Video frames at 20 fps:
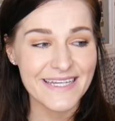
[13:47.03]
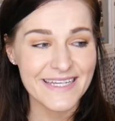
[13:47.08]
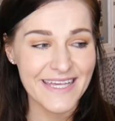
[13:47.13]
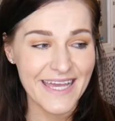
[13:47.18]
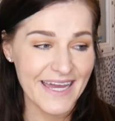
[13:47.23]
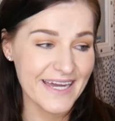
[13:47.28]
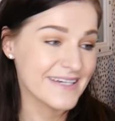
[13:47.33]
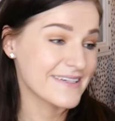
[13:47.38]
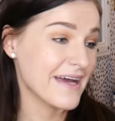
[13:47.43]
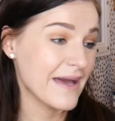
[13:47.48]

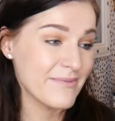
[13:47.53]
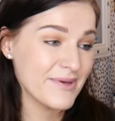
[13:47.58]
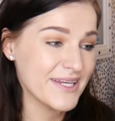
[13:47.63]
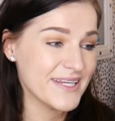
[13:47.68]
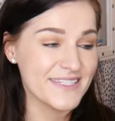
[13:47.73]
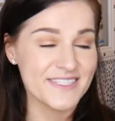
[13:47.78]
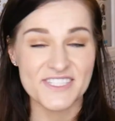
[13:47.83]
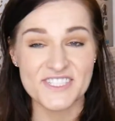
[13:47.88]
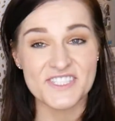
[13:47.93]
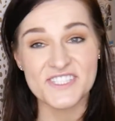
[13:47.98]
yeah, I mean,
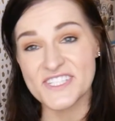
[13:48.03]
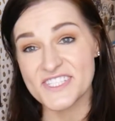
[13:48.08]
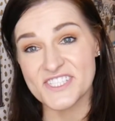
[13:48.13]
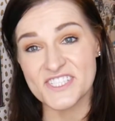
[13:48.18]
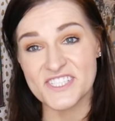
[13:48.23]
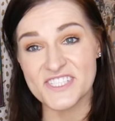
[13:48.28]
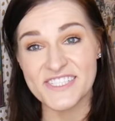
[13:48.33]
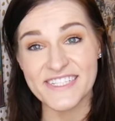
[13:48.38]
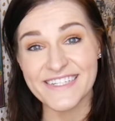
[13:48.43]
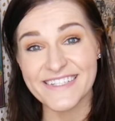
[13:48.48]
it just
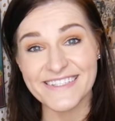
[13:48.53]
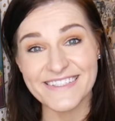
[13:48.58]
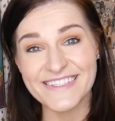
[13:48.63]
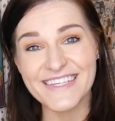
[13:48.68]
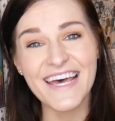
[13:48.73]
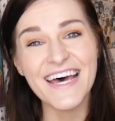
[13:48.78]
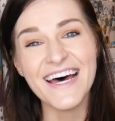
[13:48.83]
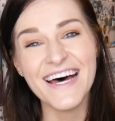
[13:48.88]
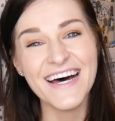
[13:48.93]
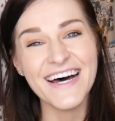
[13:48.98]
is.
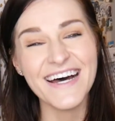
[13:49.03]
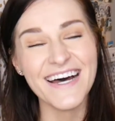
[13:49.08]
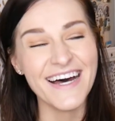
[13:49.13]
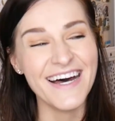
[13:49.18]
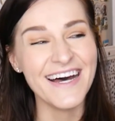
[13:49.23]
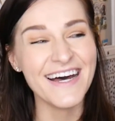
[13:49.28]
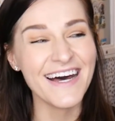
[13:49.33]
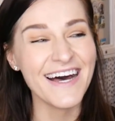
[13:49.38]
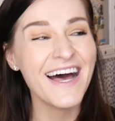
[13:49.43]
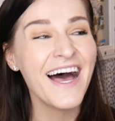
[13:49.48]

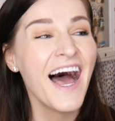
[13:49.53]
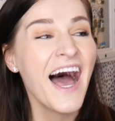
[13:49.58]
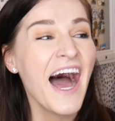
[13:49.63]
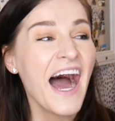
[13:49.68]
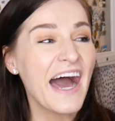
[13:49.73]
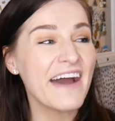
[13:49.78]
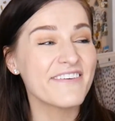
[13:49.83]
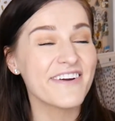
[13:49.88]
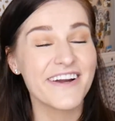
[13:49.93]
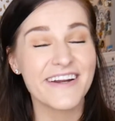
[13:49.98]

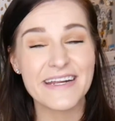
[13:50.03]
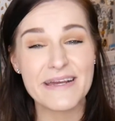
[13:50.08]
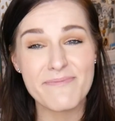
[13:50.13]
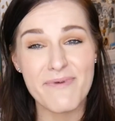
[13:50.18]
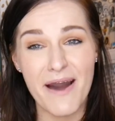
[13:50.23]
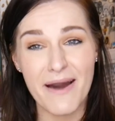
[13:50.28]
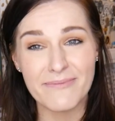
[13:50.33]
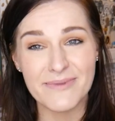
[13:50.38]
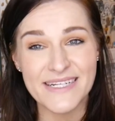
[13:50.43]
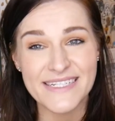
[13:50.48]
I've already
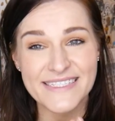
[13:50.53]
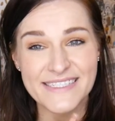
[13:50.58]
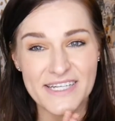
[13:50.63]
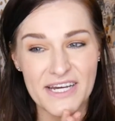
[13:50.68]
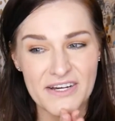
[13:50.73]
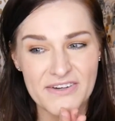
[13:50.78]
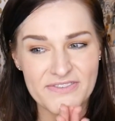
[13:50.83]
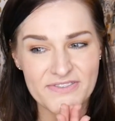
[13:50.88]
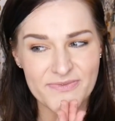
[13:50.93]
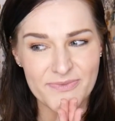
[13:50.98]
bought
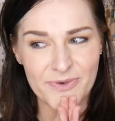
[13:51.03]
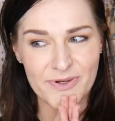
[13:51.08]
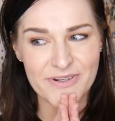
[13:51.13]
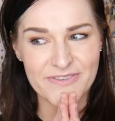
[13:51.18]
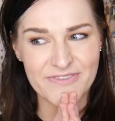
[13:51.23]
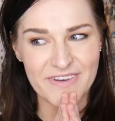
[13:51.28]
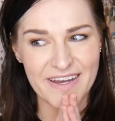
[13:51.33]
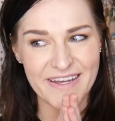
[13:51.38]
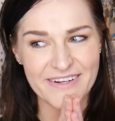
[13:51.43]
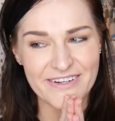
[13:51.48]
myself more
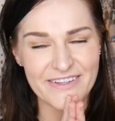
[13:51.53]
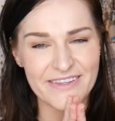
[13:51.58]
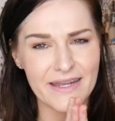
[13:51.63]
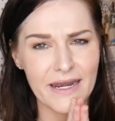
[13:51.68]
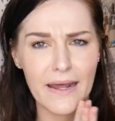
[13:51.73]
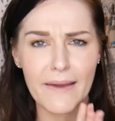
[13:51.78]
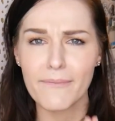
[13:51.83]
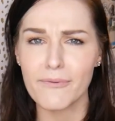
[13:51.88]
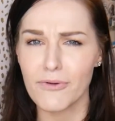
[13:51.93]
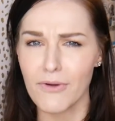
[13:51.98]
vinyl than
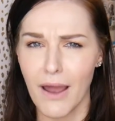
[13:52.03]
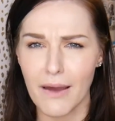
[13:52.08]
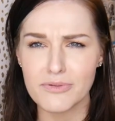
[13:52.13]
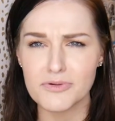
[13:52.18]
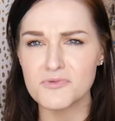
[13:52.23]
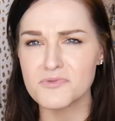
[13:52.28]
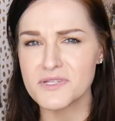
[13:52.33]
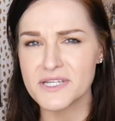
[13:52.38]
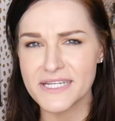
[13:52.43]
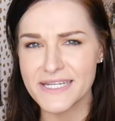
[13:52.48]
I
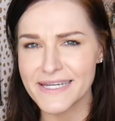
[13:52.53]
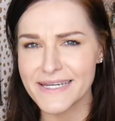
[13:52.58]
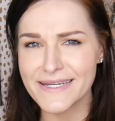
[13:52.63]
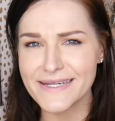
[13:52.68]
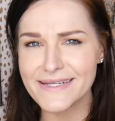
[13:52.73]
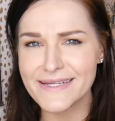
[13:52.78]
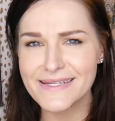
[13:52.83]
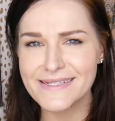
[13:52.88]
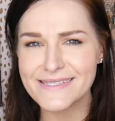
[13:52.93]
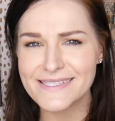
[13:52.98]
probably
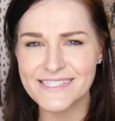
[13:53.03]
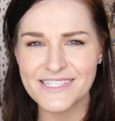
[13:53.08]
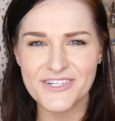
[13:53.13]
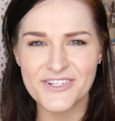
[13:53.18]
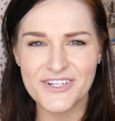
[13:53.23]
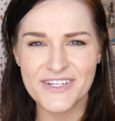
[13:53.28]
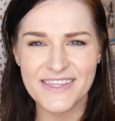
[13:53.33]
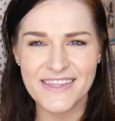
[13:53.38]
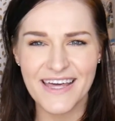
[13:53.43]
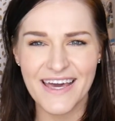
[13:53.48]
need,
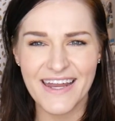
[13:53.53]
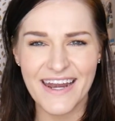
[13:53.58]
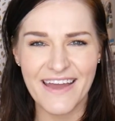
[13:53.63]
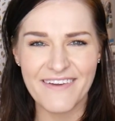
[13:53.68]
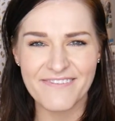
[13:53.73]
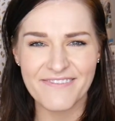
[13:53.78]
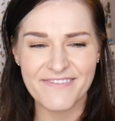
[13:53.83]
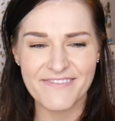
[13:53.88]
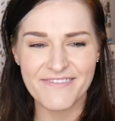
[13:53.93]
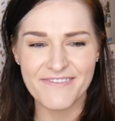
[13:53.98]
considering that
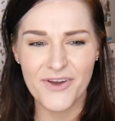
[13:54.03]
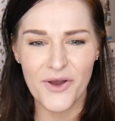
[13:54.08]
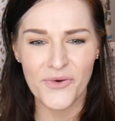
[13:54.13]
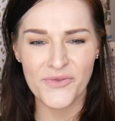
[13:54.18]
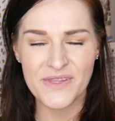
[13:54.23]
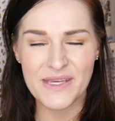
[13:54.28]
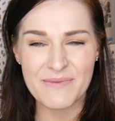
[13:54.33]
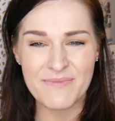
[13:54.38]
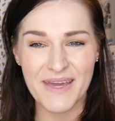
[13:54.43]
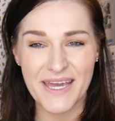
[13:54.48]
I've
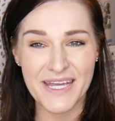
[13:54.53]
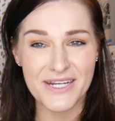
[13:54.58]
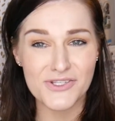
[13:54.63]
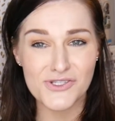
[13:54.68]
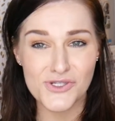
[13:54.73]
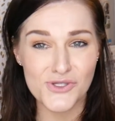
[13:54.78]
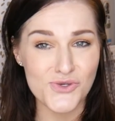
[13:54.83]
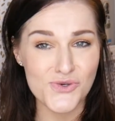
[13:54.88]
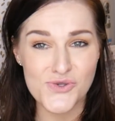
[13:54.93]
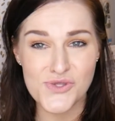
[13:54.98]
only made
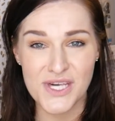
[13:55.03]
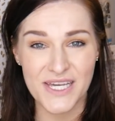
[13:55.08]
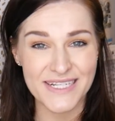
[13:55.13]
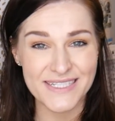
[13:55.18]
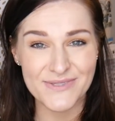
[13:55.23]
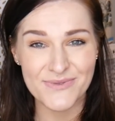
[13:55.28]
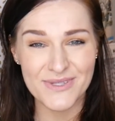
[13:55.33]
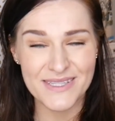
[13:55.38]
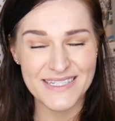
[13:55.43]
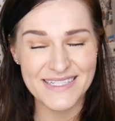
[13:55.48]
2
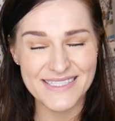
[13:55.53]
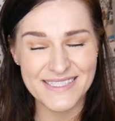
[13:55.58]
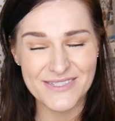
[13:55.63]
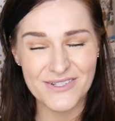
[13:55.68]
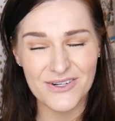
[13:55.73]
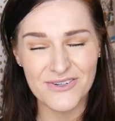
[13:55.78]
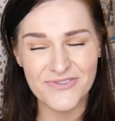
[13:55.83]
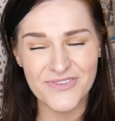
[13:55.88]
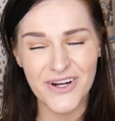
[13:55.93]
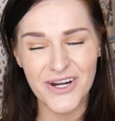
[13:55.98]
things with it
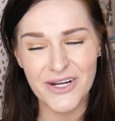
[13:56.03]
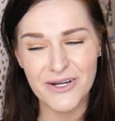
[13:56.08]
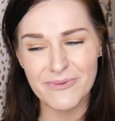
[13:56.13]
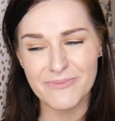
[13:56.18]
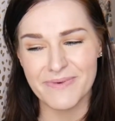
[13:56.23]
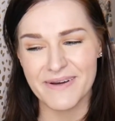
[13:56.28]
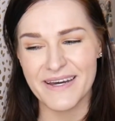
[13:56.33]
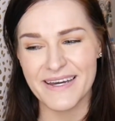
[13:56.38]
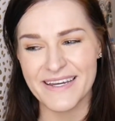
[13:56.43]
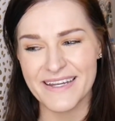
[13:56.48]
so far,
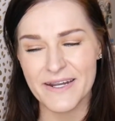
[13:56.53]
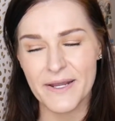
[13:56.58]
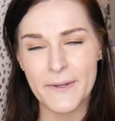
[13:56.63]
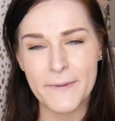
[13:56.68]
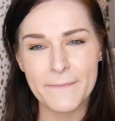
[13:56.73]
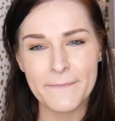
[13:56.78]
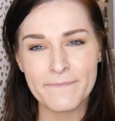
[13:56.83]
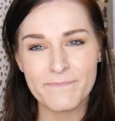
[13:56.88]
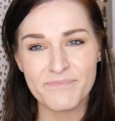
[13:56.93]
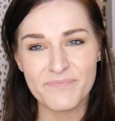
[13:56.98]
but
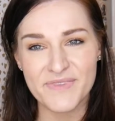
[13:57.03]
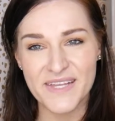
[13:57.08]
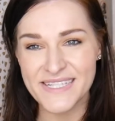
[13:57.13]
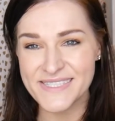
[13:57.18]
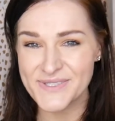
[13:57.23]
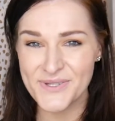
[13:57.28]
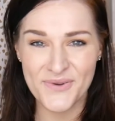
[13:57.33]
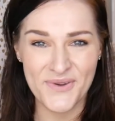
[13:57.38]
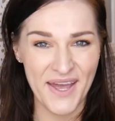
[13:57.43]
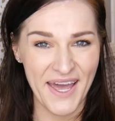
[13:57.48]

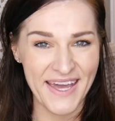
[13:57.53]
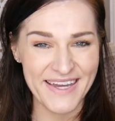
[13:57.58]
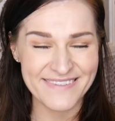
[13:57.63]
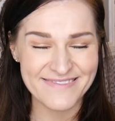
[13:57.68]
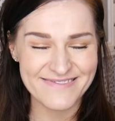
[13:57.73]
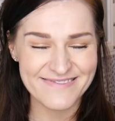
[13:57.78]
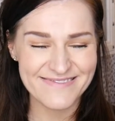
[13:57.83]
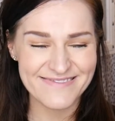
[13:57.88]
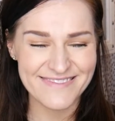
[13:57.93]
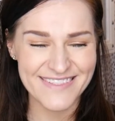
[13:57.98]
that's okay.
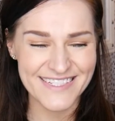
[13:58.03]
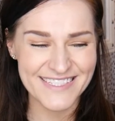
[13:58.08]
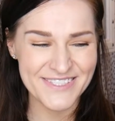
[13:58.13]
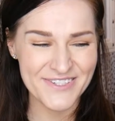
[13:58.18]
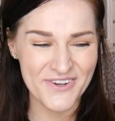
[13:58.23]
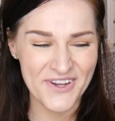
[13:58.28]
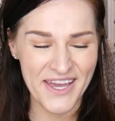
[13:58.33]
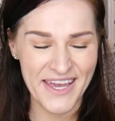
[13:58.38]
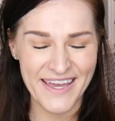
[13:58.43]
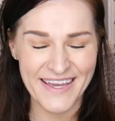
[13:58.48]
It's
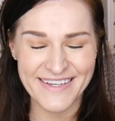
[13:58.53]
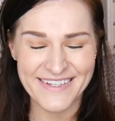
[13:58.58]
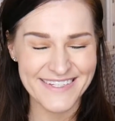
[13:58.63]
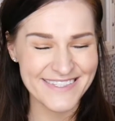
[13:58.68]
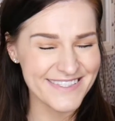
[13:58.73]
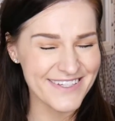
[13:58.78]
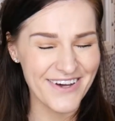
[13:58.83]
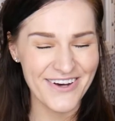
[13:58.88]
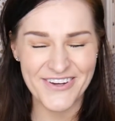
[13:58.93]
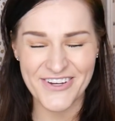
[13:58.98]
okay.
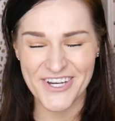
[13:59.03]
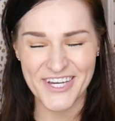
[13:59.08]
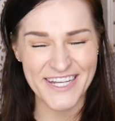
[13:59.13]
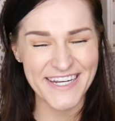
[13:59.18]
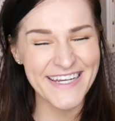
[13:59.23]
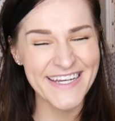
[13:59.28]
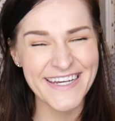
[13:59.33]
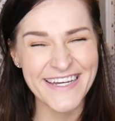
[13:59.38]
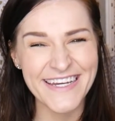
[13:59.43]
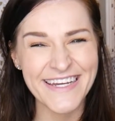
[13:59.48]
It's all
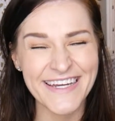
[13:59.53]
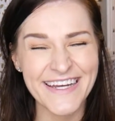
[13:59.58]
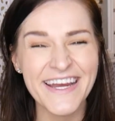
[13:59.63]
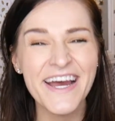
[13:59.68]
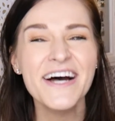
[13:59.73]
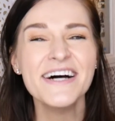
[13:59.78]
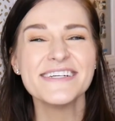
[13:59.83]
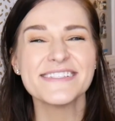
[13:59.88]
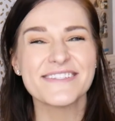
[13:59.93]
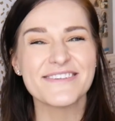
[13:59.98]
good.
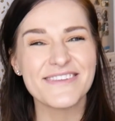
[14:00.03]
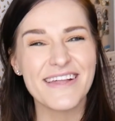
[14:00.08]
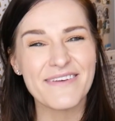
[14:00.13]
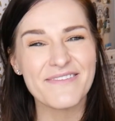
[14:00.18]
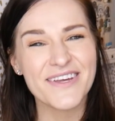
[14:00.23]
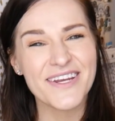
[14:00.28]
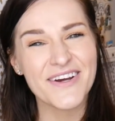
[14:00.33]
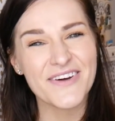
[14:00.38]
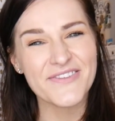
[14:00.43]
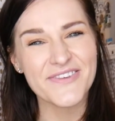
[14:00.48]
So
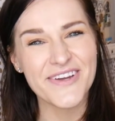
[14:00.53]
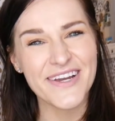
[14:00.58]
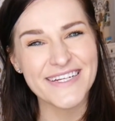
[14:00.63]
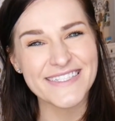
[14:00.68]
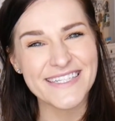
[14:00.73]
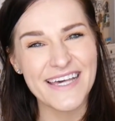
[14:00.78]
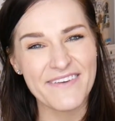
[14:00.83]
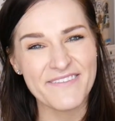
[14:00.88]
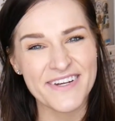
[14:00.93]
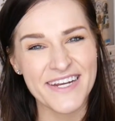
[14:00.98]
let me know if you
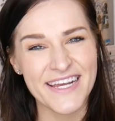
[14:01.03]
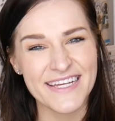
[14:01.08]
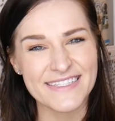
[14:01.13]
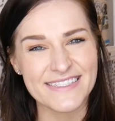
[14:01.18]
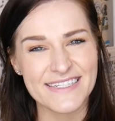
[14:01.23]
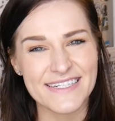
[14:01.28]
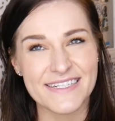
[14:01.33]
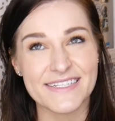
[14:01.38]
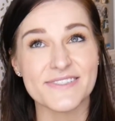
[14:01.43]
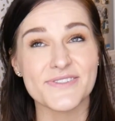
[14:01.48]
guys have any
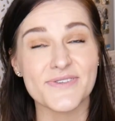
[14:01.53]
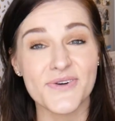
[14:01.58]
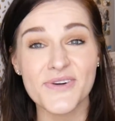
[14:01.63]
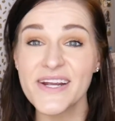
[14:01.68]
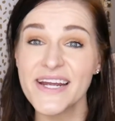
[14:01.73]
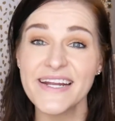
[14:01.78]
ideas or